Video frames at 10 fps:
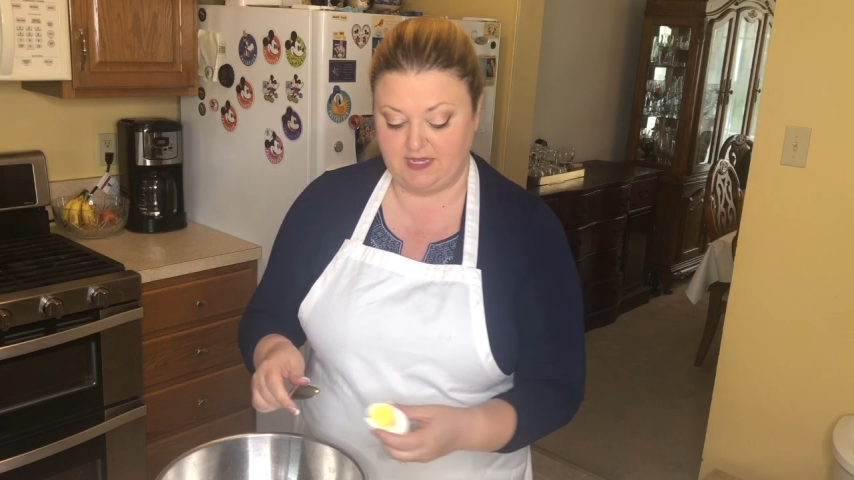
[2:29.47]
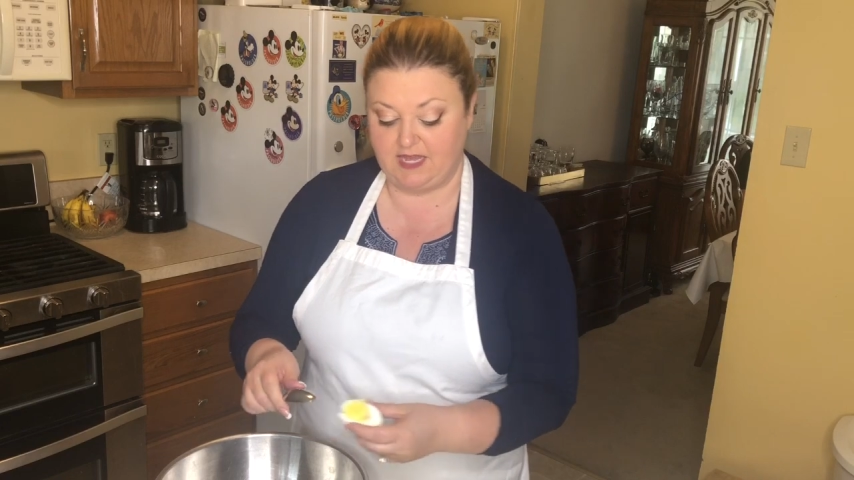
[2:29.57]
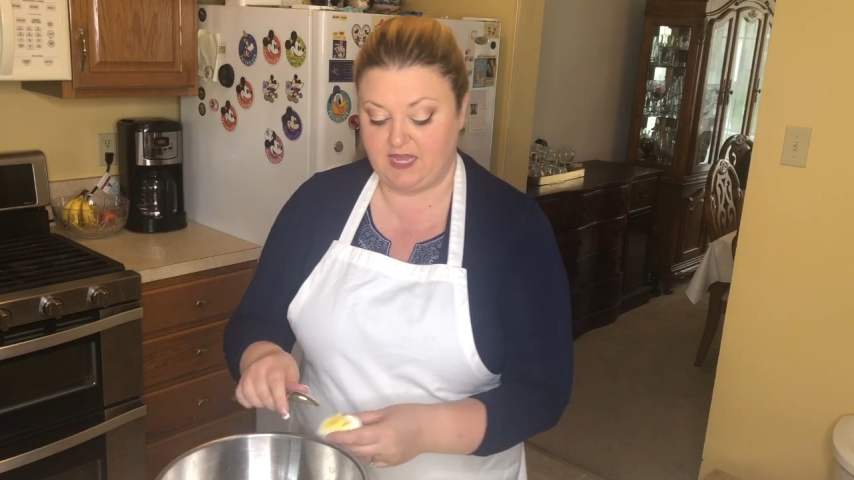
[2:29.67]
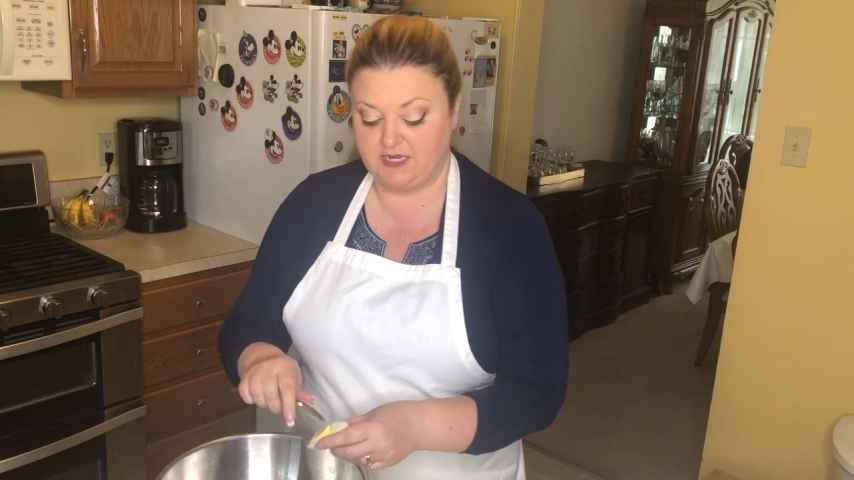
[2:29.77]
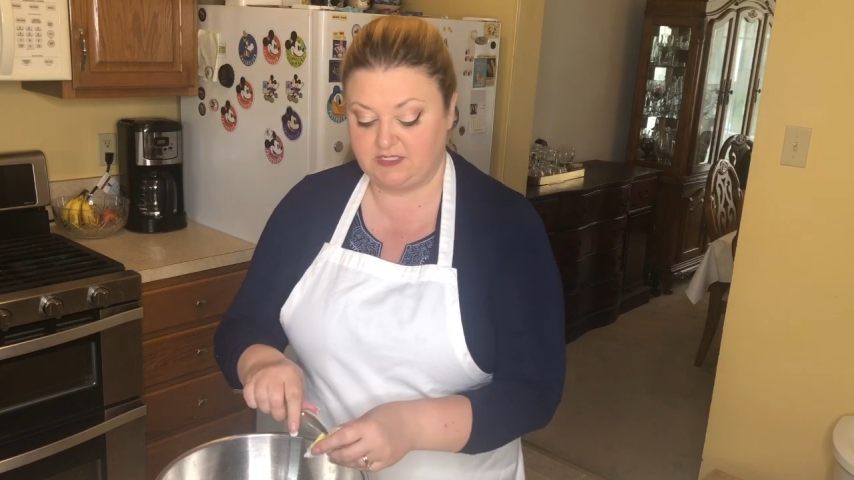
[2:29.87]

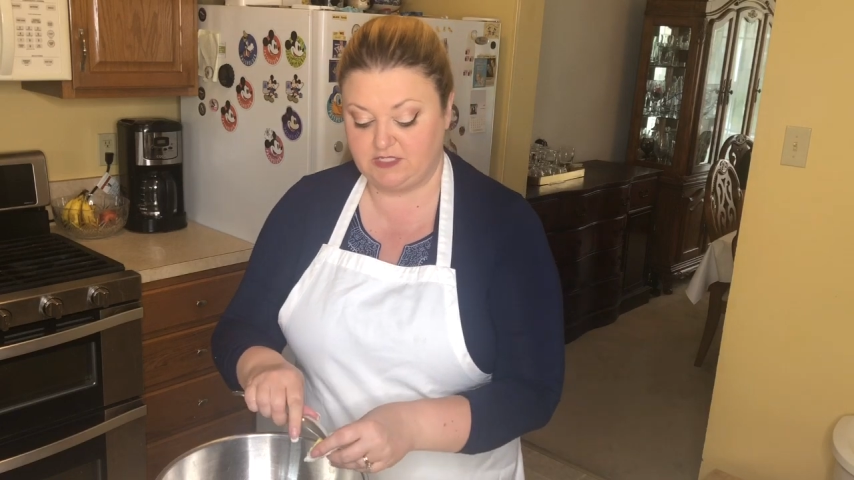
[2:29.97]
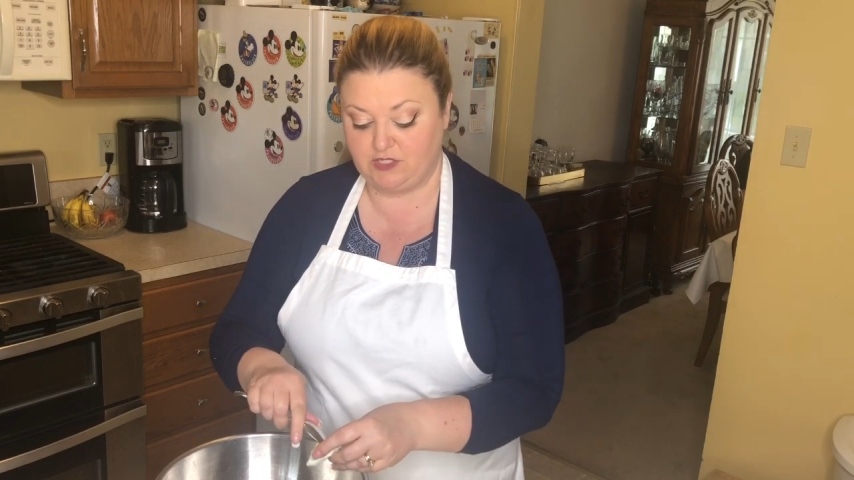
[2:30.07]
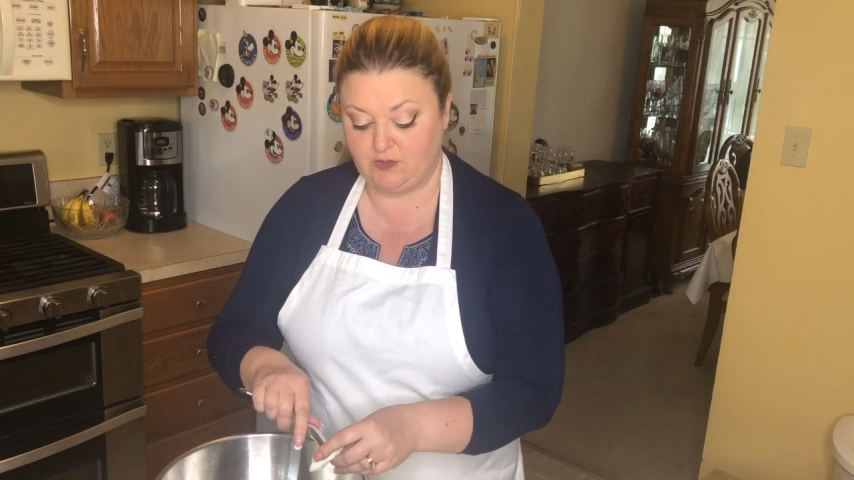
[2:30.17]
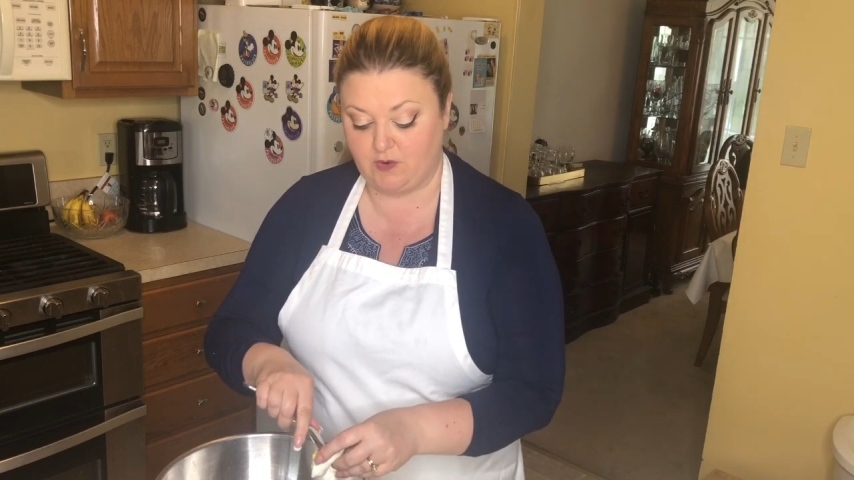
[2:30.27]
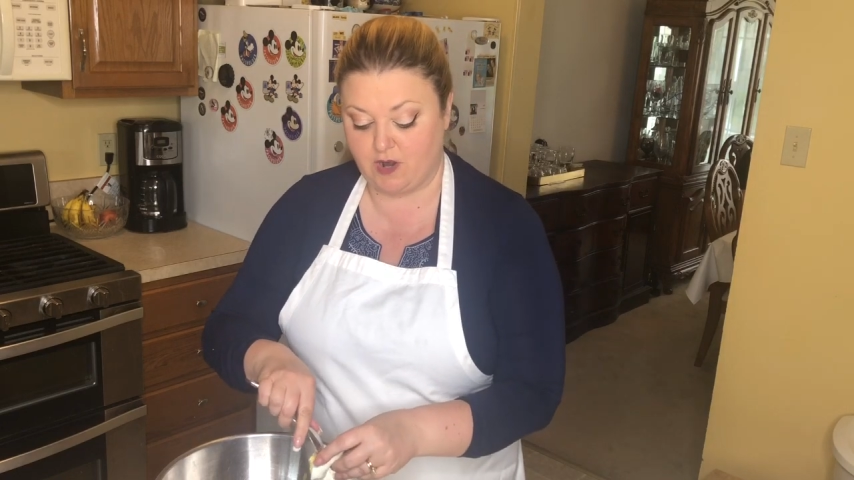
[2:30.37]

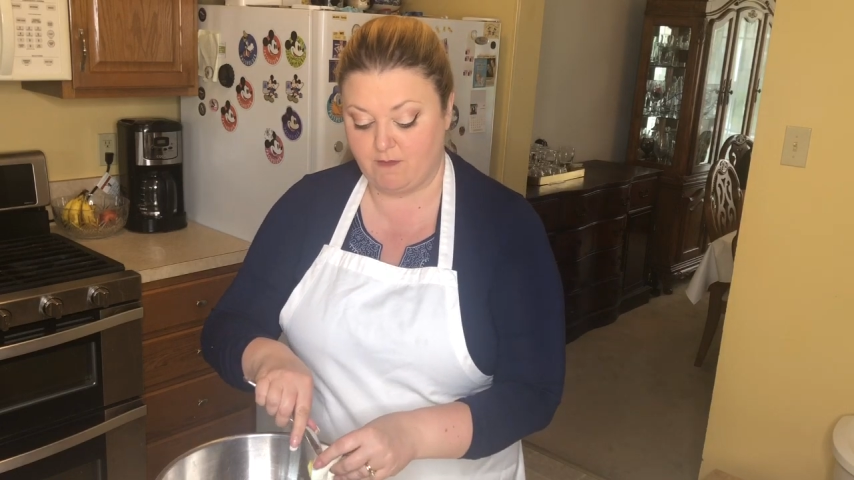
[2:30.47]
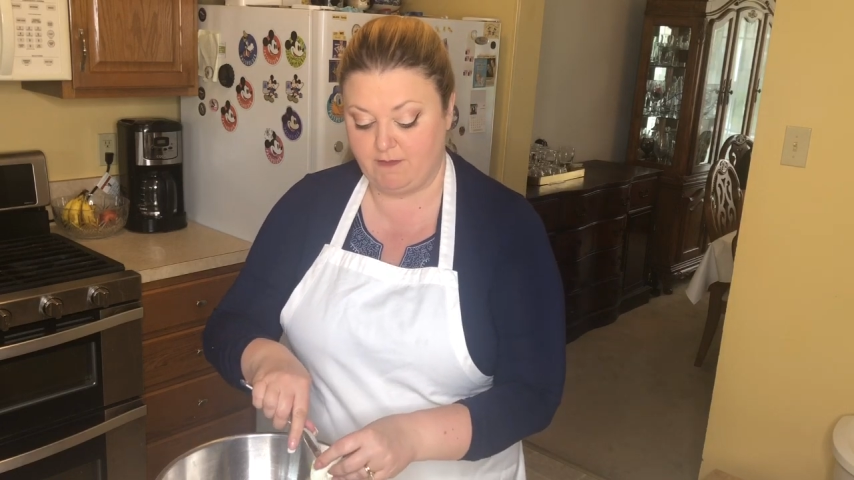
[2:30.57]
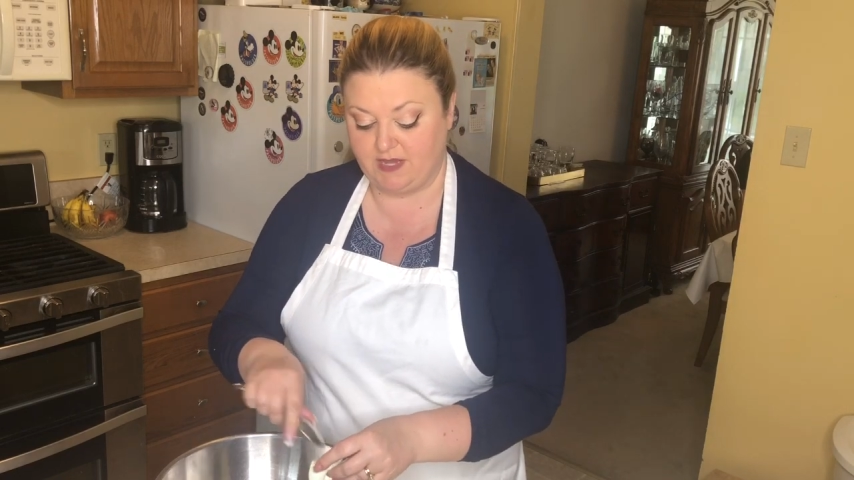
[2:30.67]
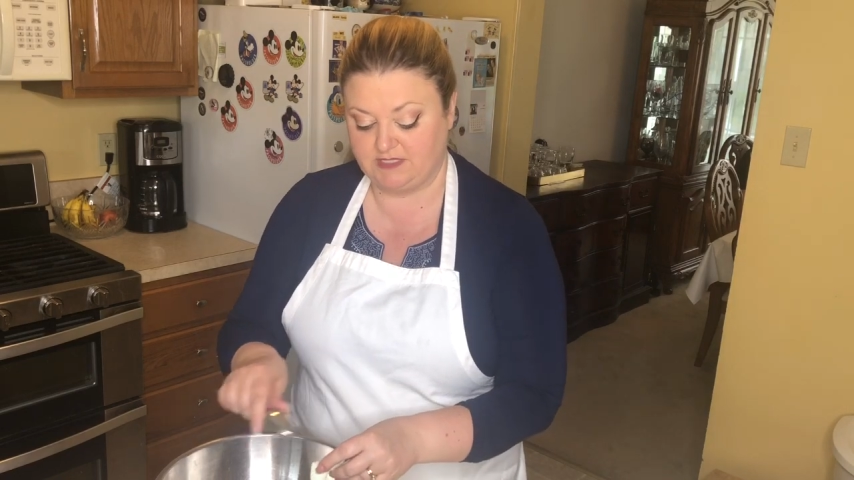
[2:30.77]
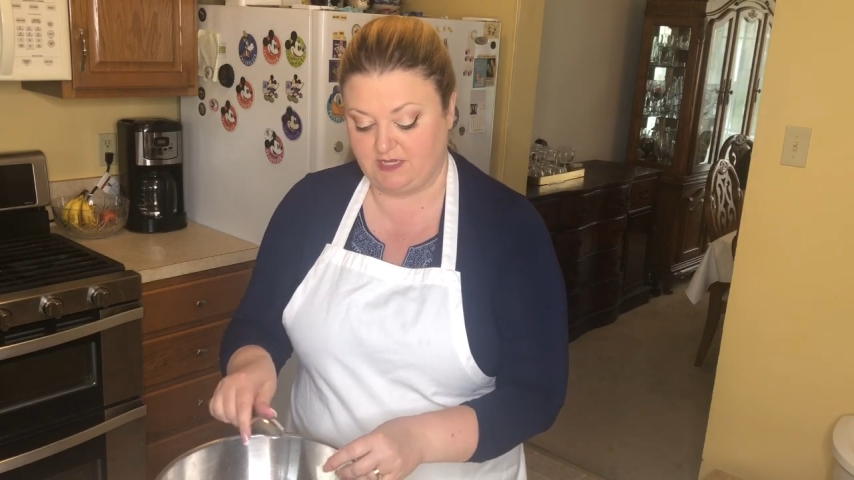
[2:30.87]
into our
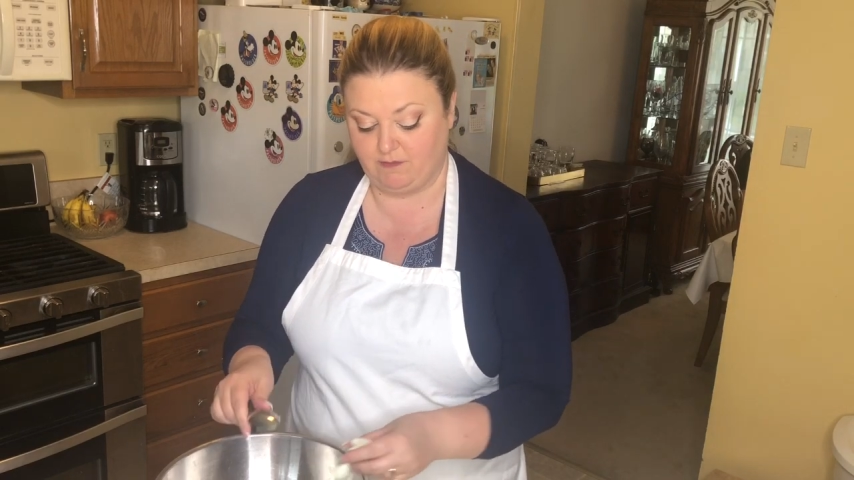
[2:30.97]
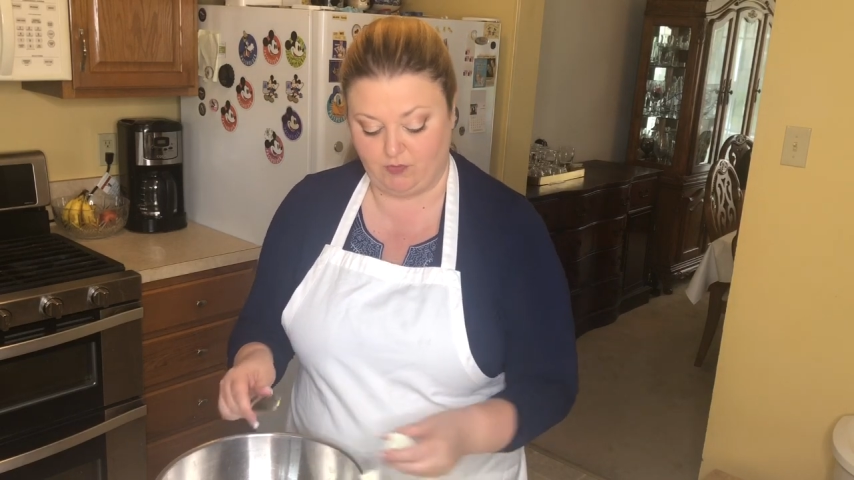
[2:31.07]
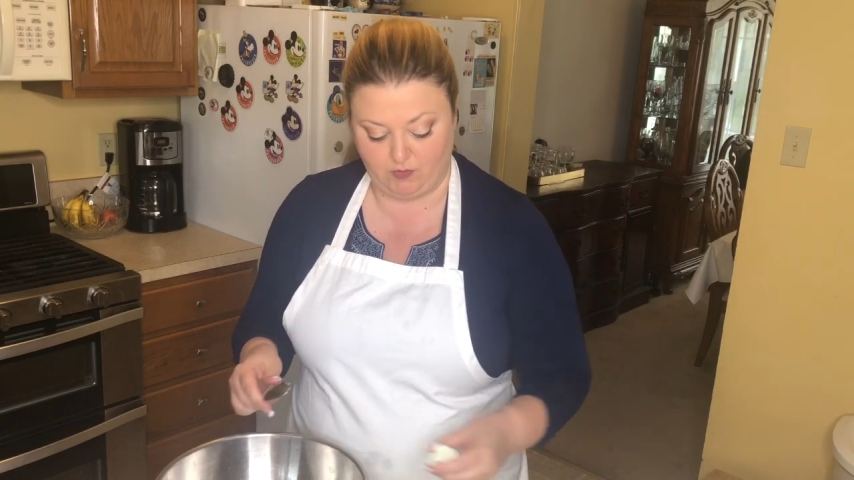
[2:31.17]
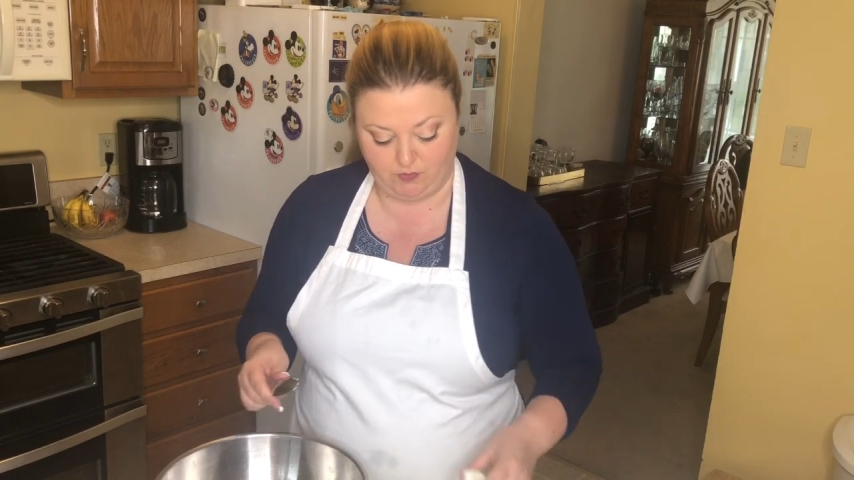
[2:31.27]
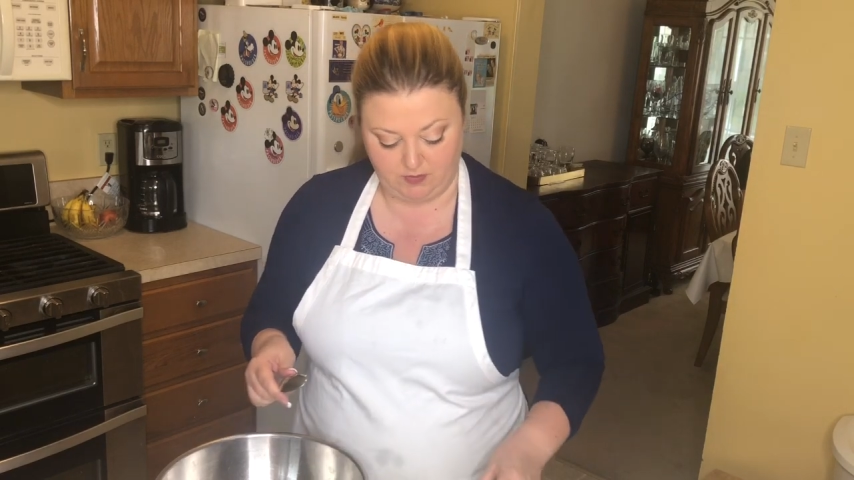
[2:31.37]
mixing
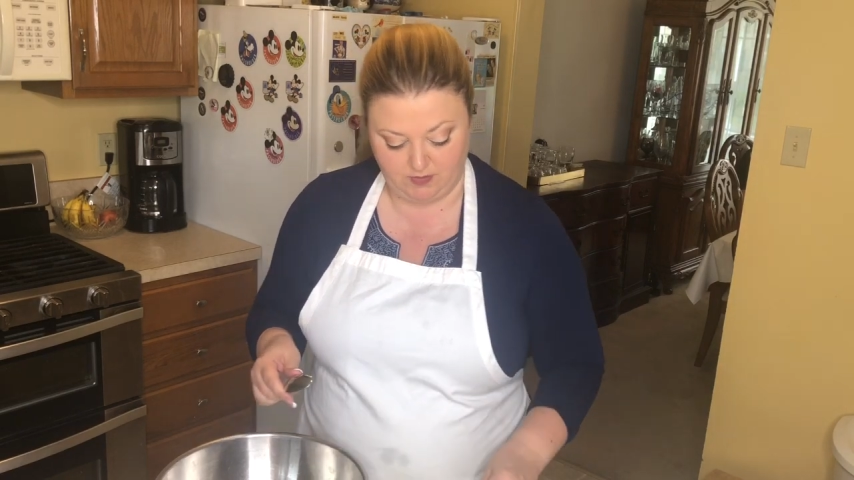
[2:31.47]
bowl.